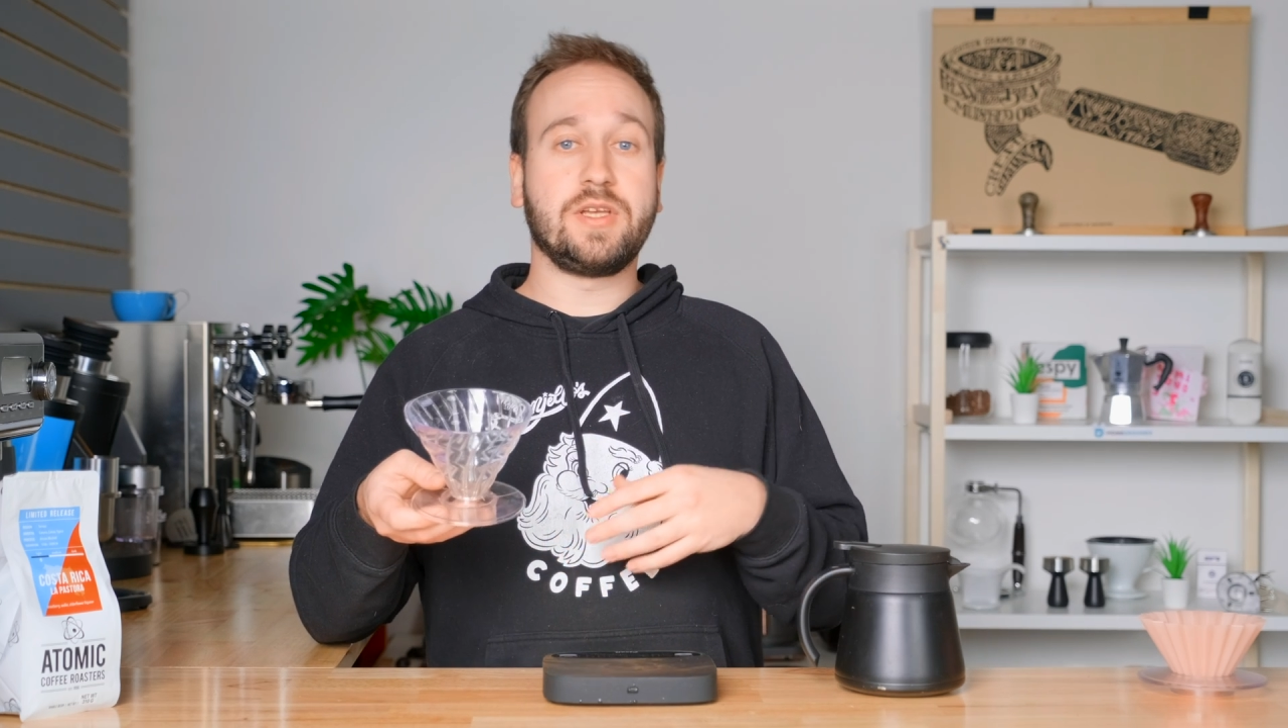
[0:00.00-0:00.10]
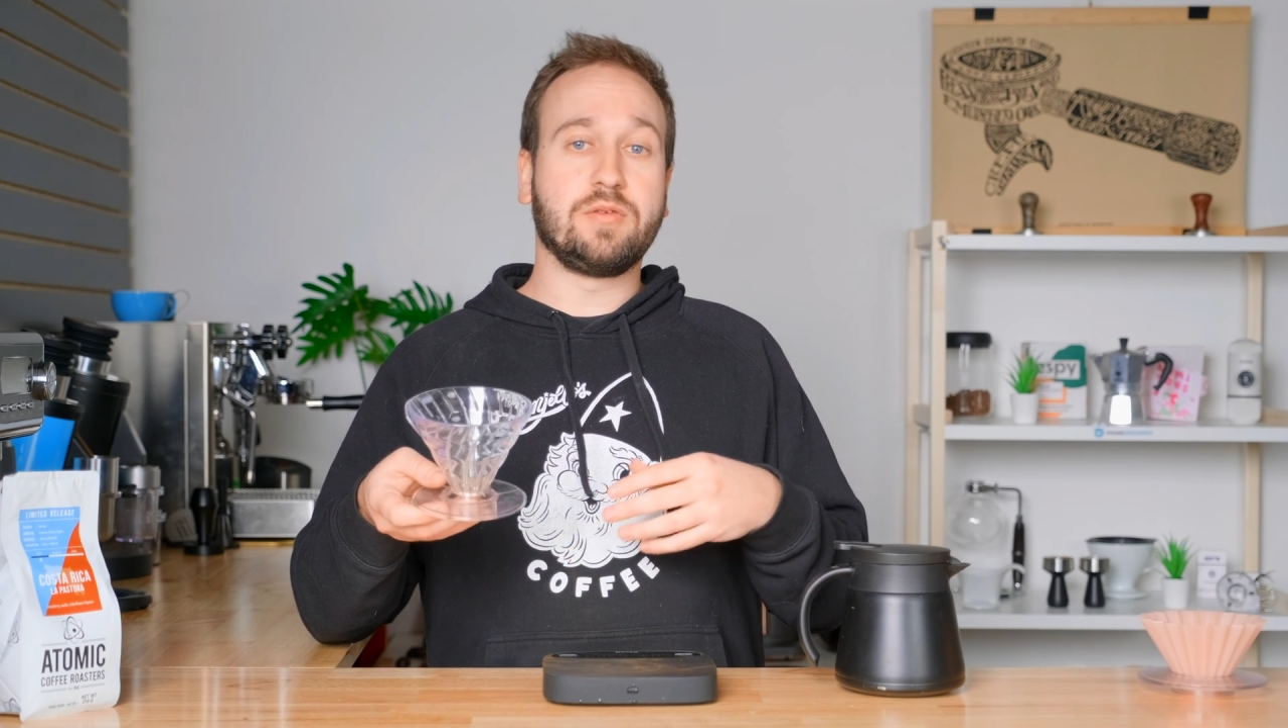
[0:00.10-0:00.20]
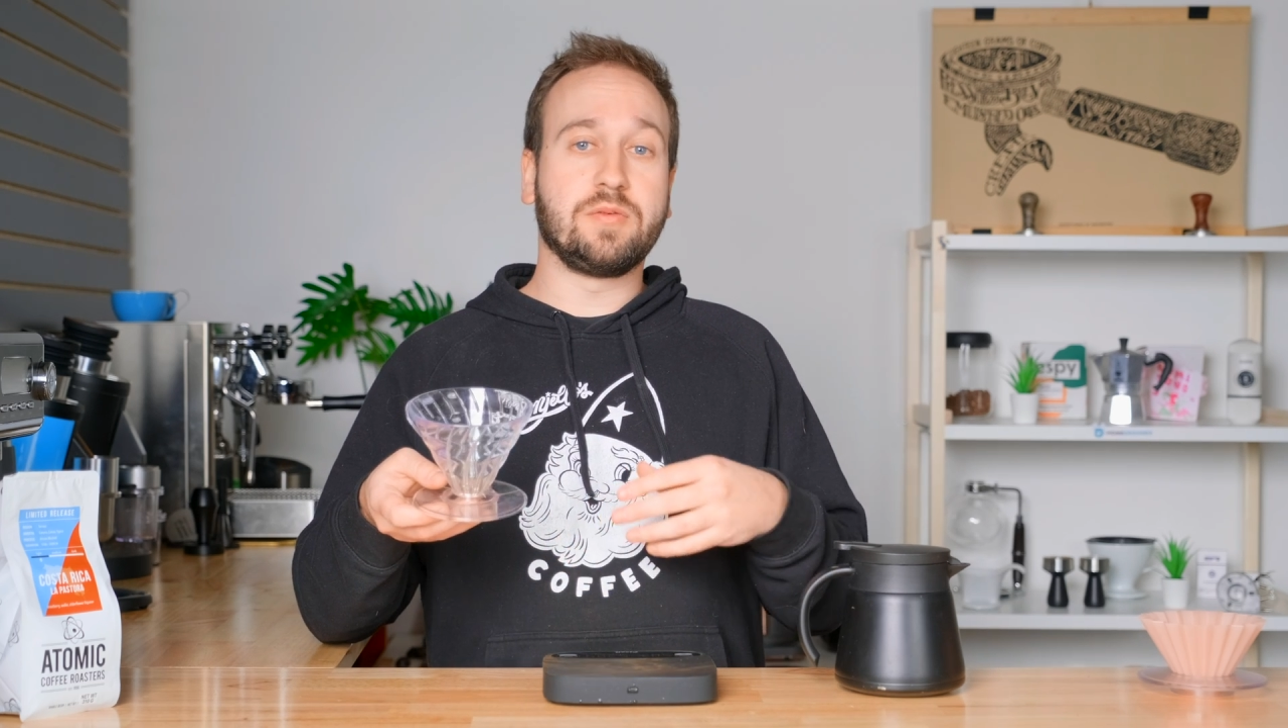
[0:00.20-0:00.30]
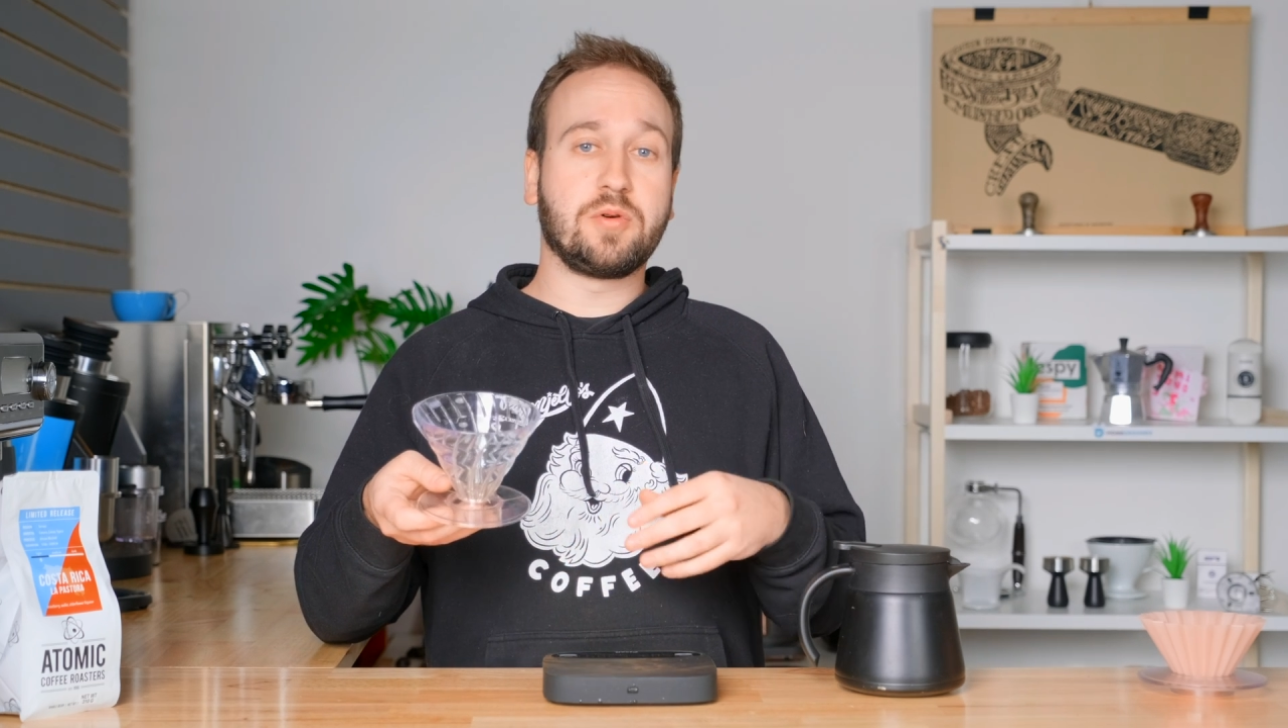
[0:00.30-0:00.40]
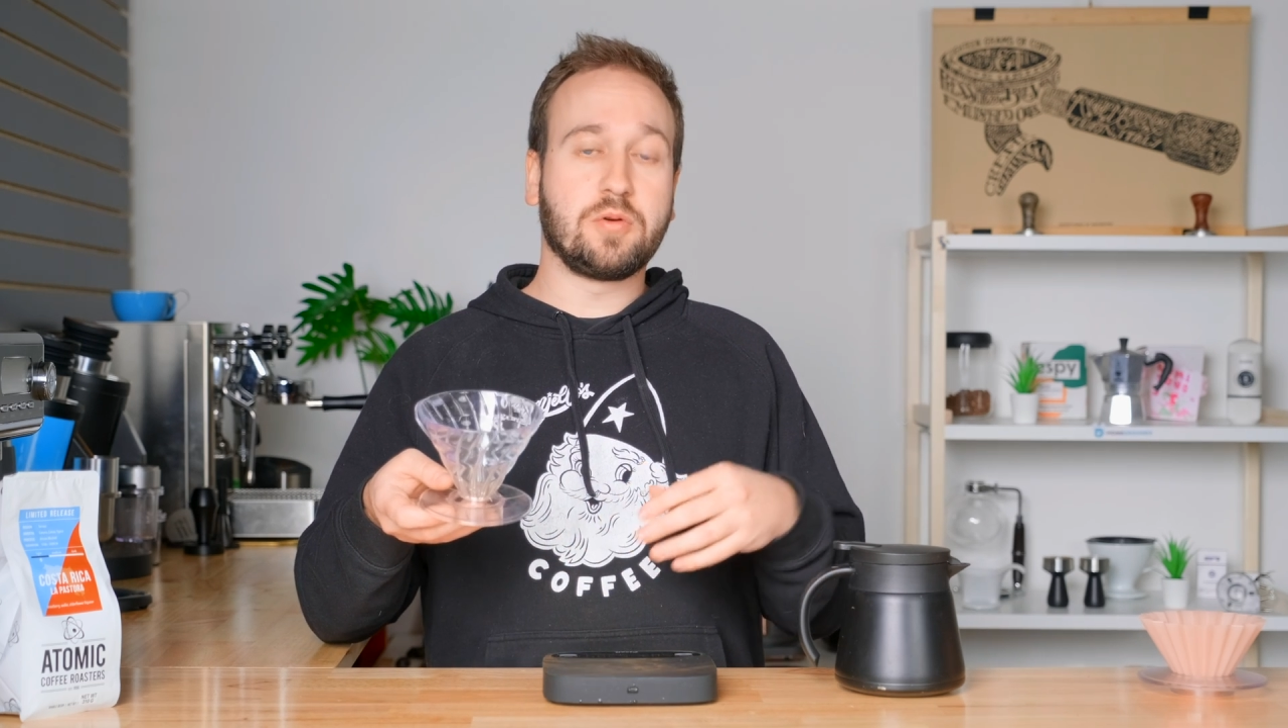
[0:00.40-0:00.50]

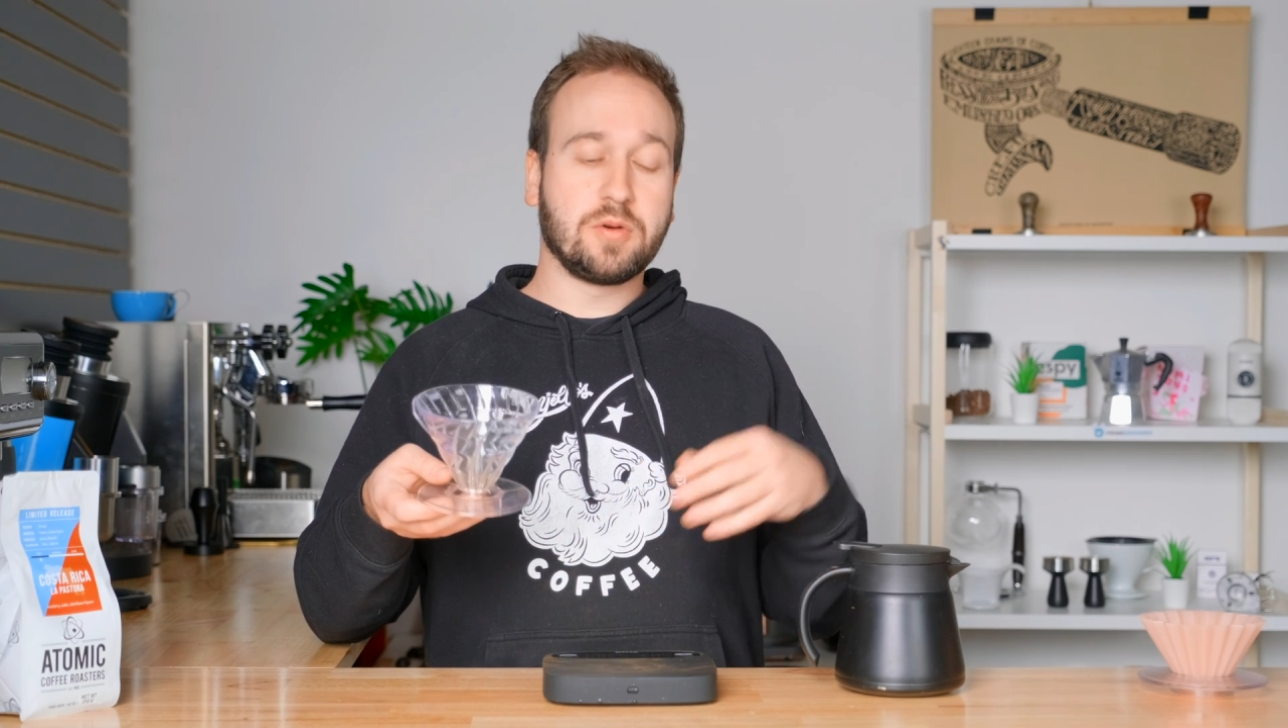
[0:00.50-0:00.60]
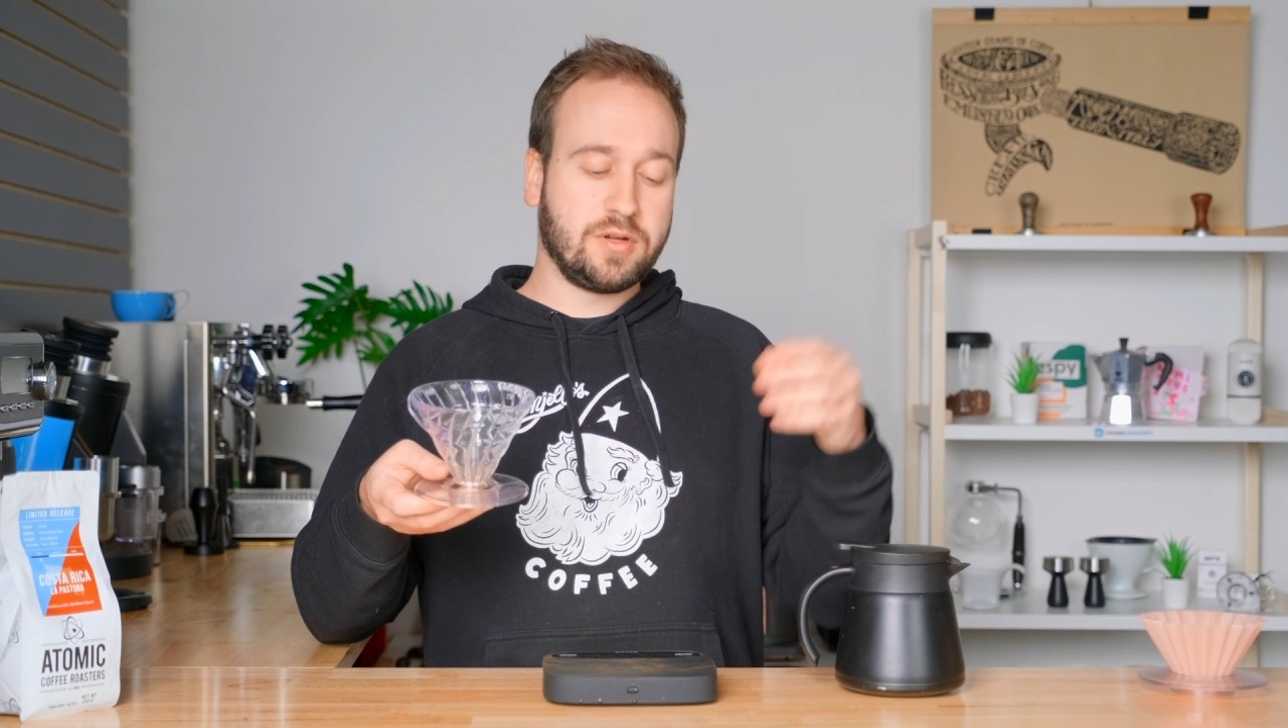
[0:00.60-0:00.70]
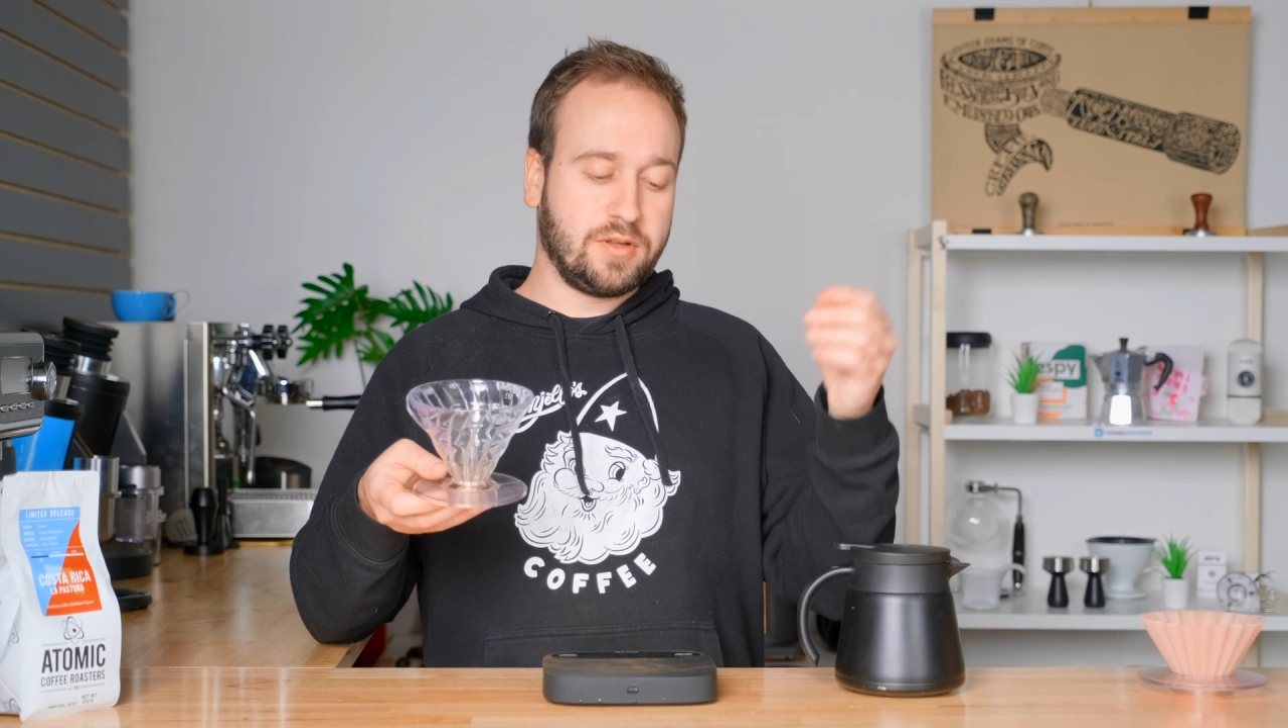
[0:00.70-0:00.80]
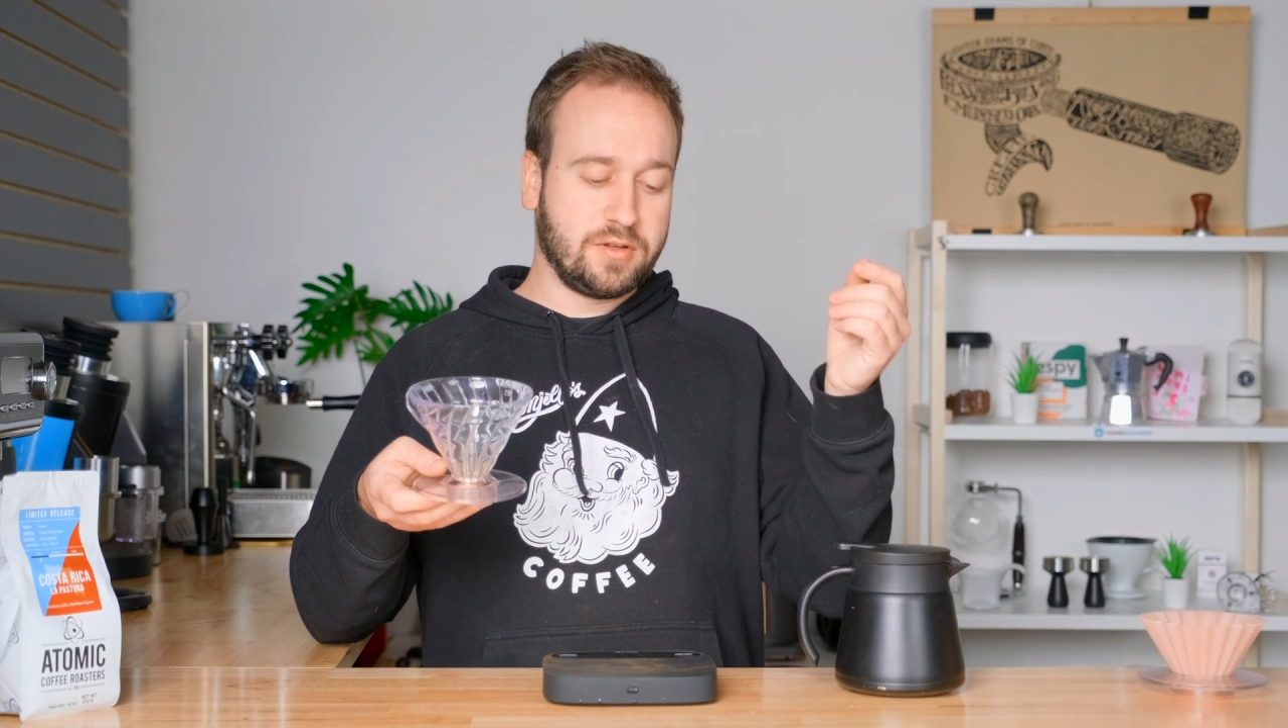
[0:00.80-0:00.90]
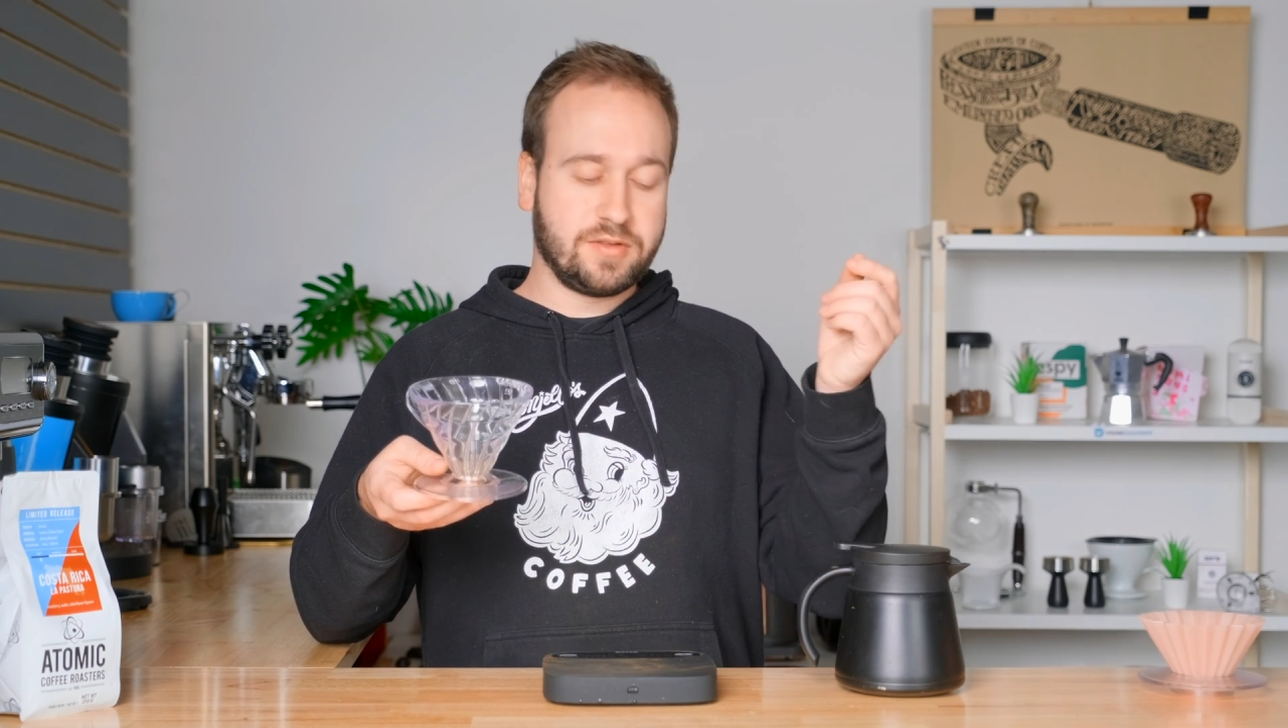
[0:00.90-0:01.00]
would pour the